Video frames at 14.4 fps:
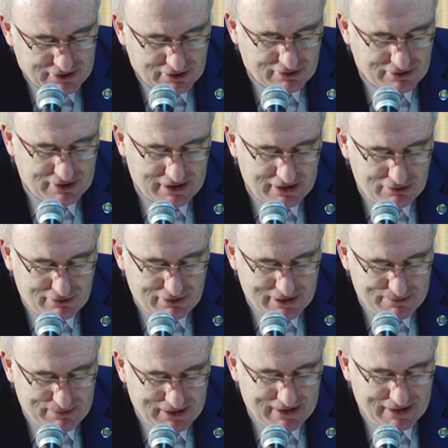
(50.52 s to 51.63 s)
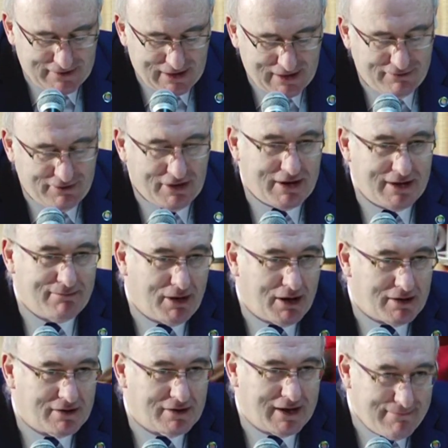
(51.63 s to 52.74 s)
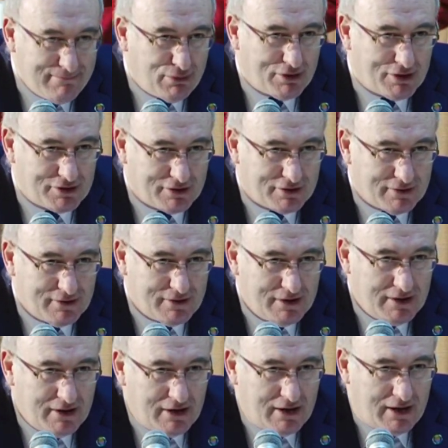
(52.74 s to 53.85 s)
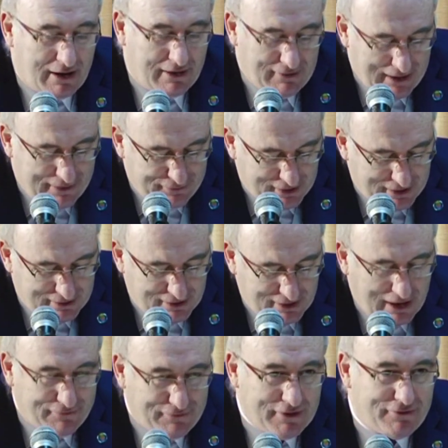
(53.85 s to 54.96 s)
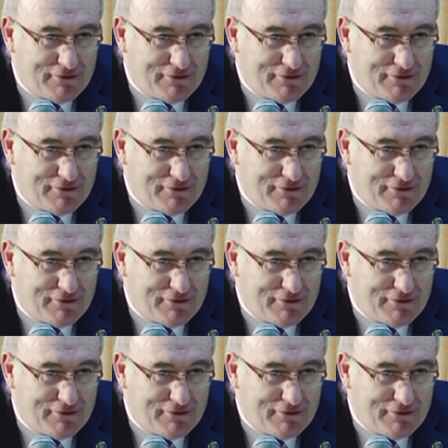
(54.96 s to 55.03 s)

as you know, the EU has been a very important importer of African coffee